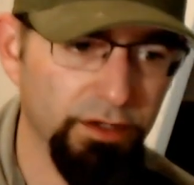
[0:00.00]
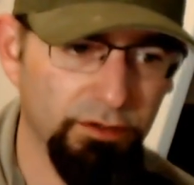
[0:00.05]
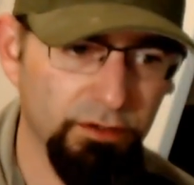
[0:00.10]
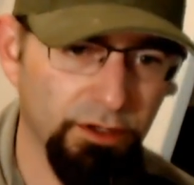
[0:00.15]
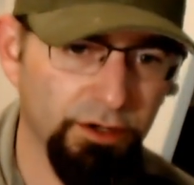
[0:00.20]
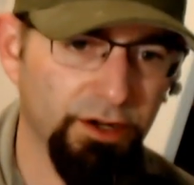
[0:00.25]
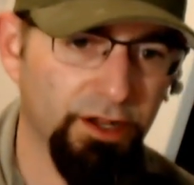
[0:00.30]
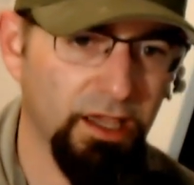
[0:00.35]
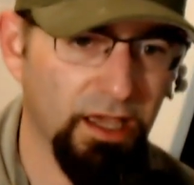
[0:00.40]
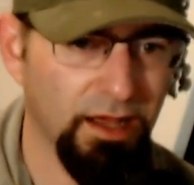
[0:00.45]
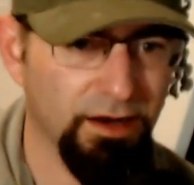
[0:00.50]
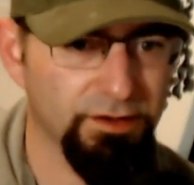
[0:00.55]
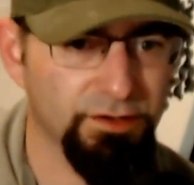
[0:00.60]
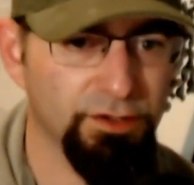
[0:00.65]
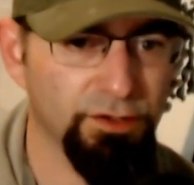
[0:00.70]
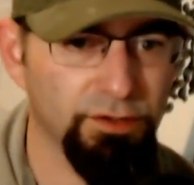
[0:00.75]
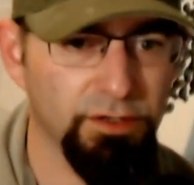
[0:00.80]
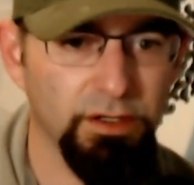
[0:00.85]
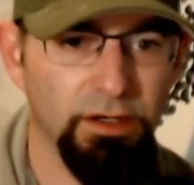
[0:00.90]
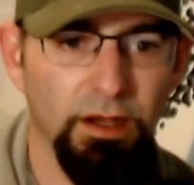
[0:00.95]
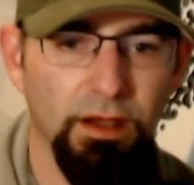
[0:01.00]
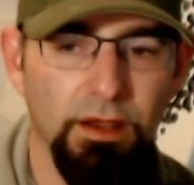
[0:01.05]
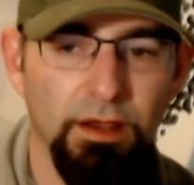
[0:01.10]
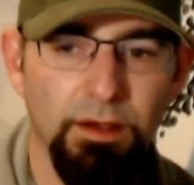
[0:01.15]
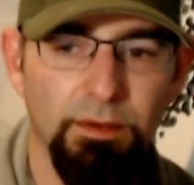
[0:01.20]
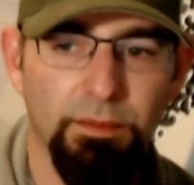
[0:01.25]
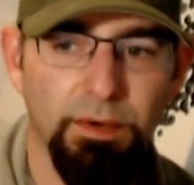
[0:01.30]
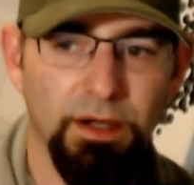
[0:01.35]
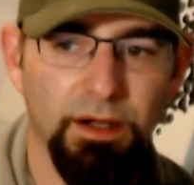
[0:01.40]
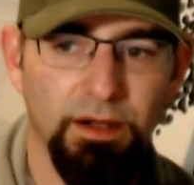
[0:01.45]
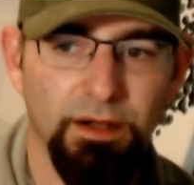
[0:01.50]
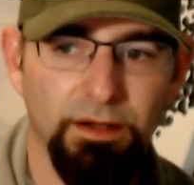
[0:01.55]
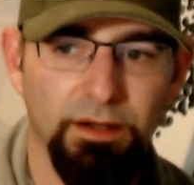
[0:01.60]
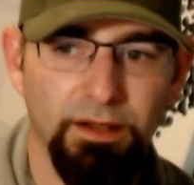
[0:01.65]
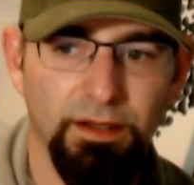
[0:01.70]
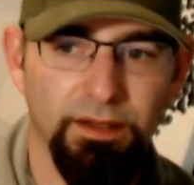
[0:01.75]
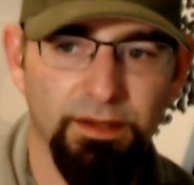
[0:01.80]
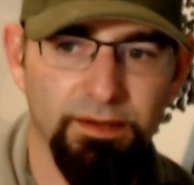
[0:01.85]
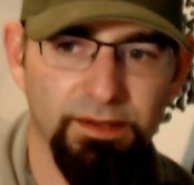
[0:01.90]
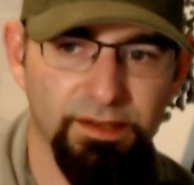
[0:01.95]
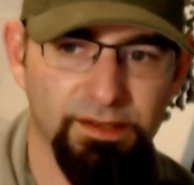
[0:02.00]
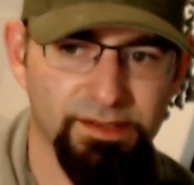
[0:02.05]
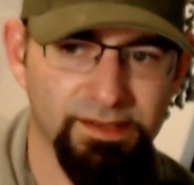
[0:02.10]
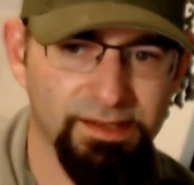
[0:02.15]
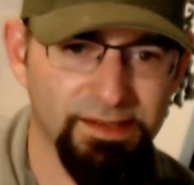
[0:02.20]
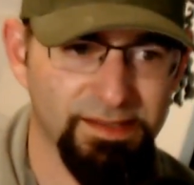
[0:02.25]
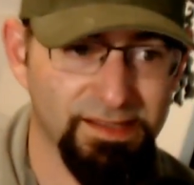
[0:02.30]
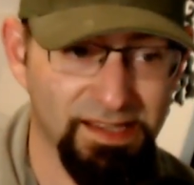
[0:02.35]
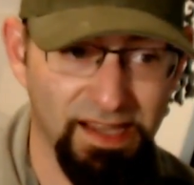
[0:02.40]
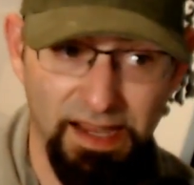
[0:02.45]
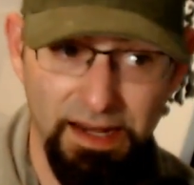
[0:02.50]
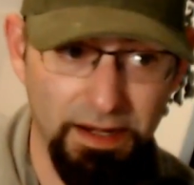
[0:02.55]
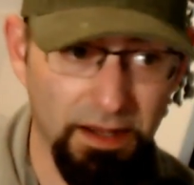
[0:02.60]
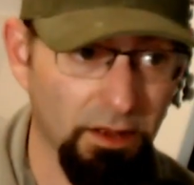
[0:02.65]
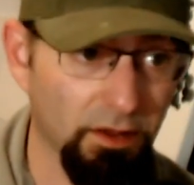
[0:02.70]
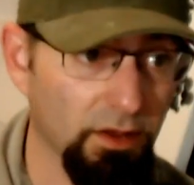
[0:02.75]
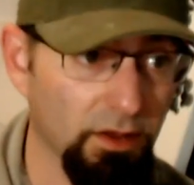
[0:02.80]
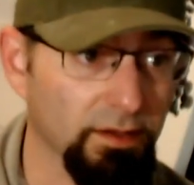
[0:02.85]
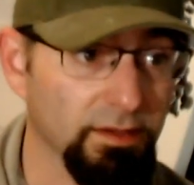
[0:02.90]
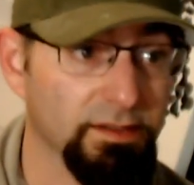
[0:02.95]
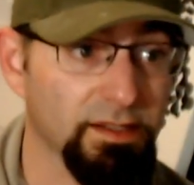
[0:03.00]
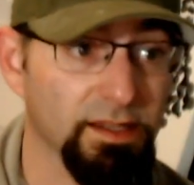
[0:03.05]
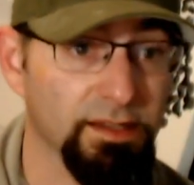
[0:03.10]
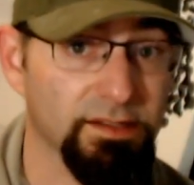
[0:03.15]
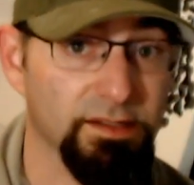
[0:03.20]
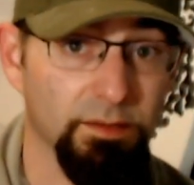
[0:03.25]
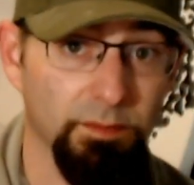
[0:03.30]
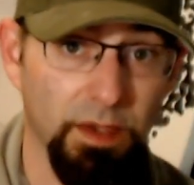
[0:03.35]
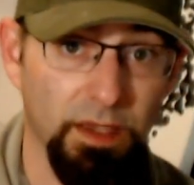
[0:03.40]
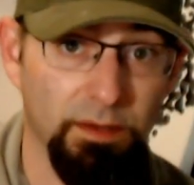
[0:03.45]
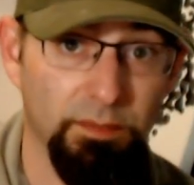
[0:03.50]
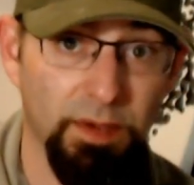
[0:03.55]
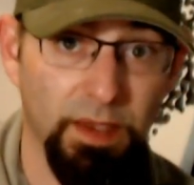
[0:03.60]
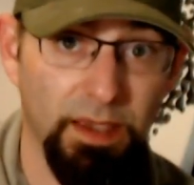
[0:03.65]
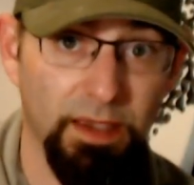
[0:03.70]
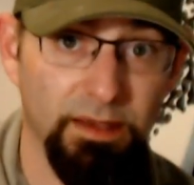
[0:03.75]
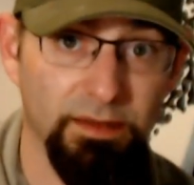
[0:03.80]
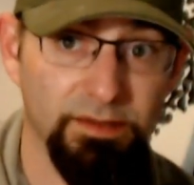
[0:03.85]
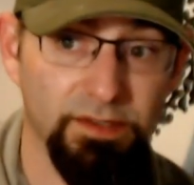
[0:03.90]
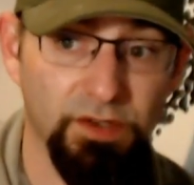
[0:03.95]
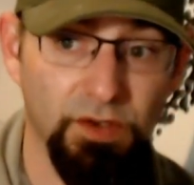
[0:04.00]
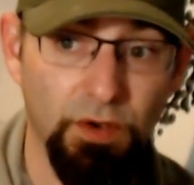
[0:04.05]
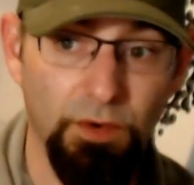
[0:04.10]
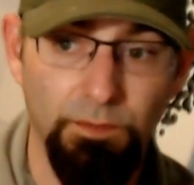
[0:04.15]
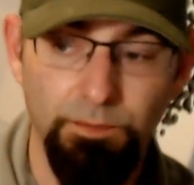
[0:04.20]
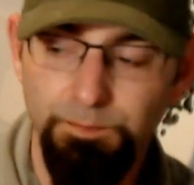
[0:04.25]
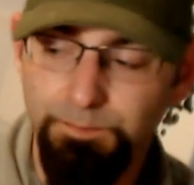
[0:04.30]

learning how to do it, but it is insane how long it takes to make paint. So